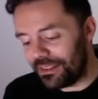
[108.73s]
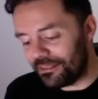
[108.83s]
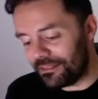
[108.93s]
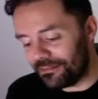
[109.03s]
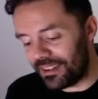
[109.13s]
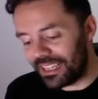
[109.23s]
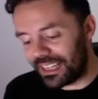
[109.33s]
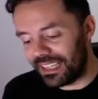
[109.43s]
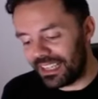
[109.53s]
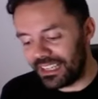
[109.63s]
the funny
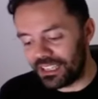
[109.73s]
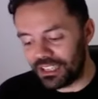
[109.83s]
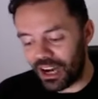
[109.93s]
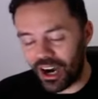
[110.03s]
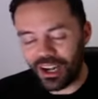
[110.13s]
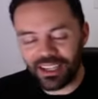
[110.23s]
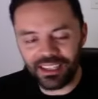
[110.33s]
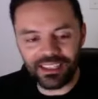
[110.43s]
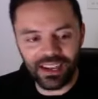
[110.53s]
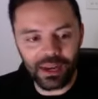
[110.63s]
thing is,
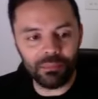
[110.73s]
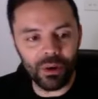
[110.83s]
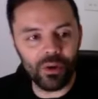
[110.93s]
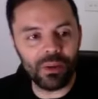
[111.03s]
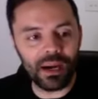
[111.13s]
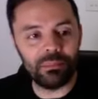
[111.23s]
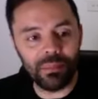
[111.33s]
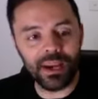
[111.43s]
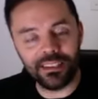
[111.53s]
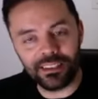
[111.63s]
I I bowl my
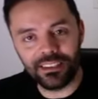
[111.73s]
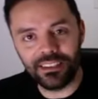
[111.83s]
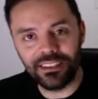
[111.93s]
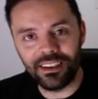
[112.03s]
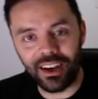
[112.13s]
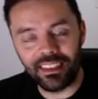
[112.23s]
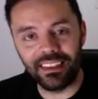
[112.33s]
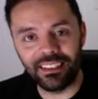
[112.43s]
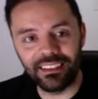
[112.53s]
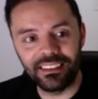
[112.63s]
best. I
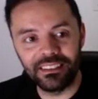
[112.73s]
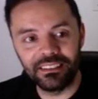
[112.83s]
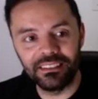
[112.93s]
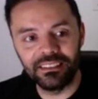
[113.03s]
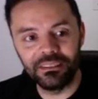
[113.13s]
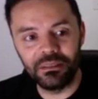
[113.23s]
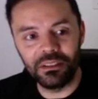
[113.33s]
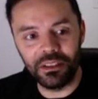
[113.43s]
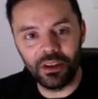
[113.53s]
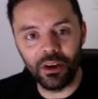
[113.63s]
think
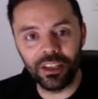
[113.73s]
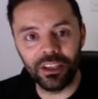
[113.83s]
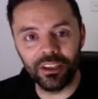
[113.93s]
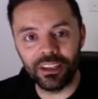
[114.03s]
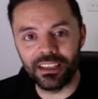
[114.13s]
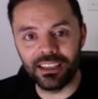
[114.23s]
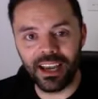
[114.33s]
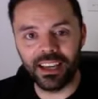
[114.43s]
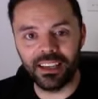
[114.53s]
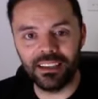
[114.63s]
the earlier in the
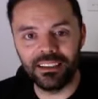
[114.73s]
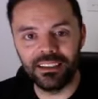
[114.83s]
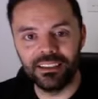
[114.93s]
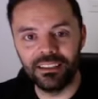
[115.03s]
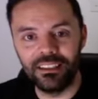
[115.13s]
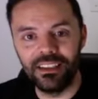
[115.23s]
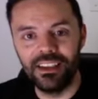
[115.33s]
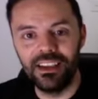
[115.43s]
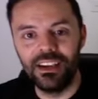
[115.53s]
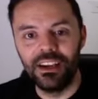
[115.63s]
day.
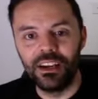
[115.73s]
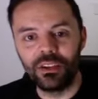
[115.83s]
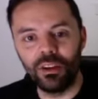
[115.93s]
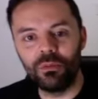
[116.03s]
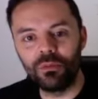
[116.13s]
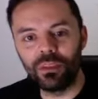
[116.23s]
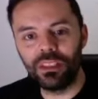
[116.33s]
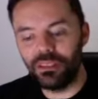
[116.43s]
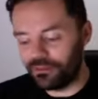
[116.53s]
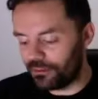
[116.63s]
So it
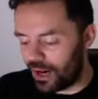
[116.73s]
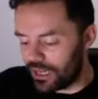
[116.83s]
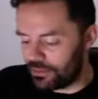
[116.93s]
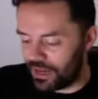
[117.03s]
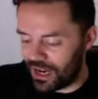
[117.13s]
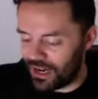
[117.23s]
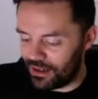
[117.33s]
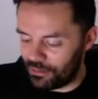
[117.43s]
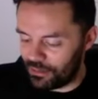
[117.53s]
really fries me out